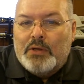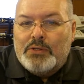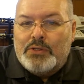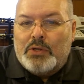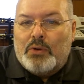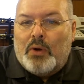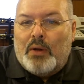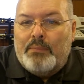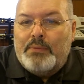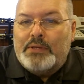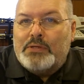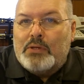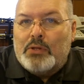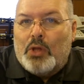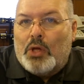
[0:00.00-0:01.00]
So a
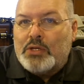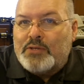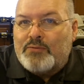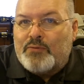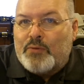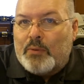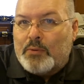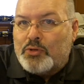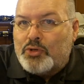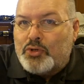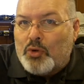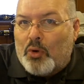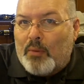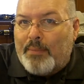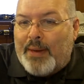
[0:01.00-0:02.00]
missile launched from a shore